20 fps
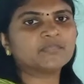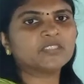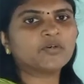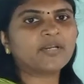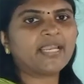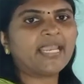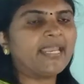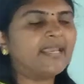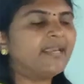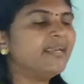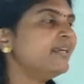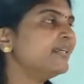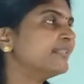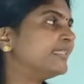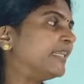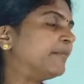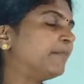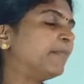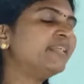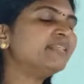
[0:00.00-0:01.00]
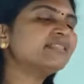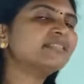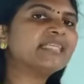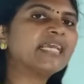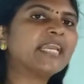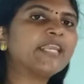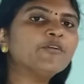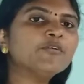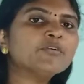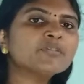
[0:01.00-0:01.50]
Okay, that means
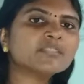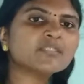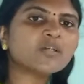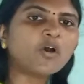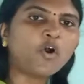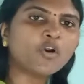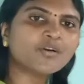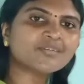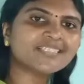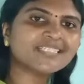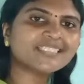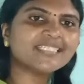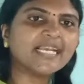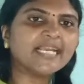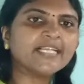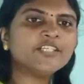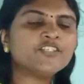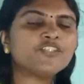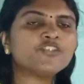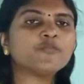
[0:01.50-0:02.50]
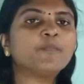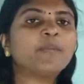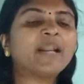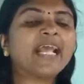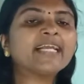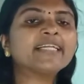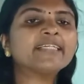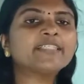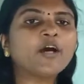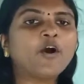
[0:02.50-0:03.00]
they use oxygen to
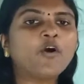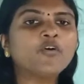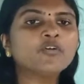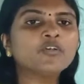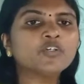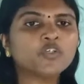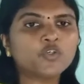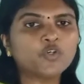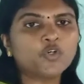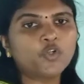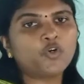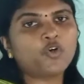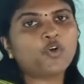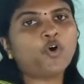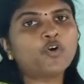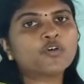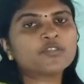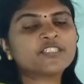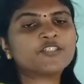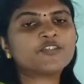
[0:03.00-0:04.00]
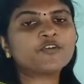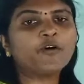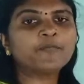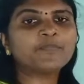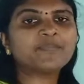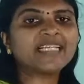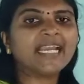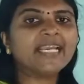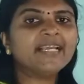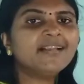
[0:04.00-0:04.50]
break down glucose to
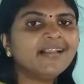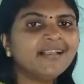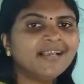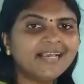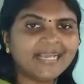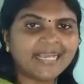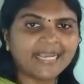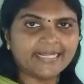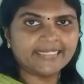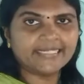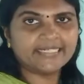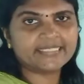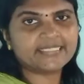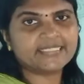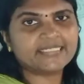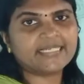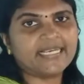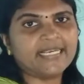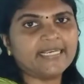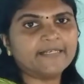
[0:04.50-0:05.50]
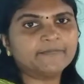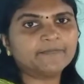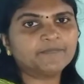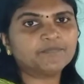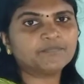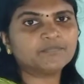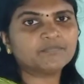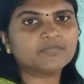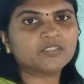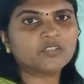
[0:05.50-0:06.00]
obtain energy.
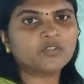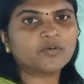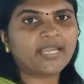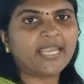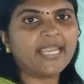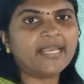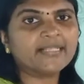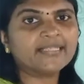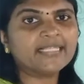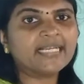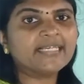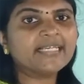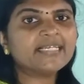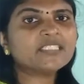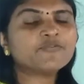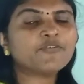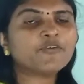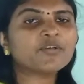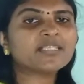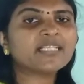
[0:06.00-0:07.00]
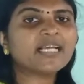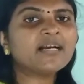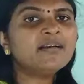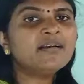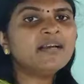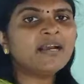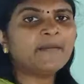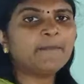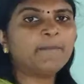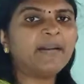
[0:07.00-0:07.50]
Okay, that is for the
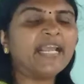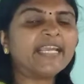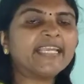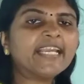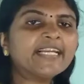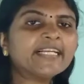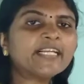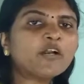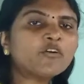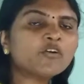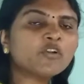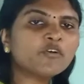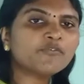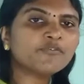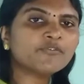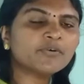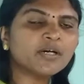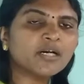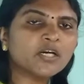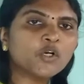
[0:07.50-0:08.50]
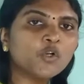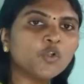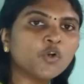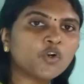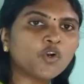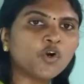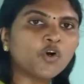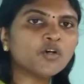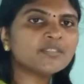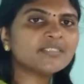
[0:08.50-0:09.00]
breaking down of
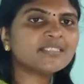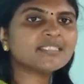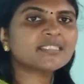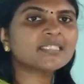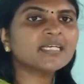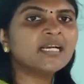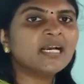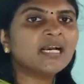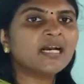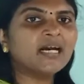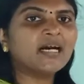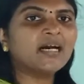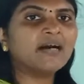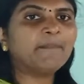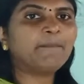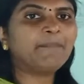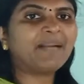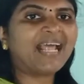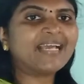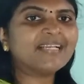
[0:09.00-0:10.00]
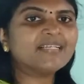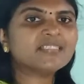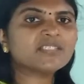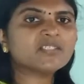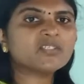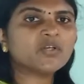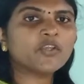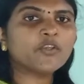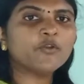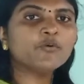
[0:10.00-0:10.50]
glucose,
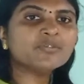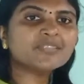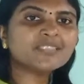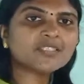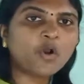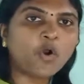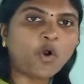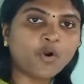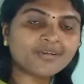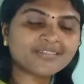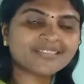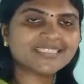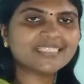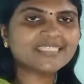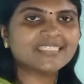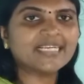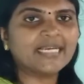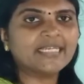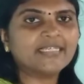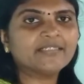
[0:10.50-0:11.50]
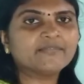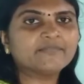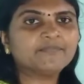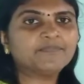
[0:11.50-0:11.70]
plants use oxygen.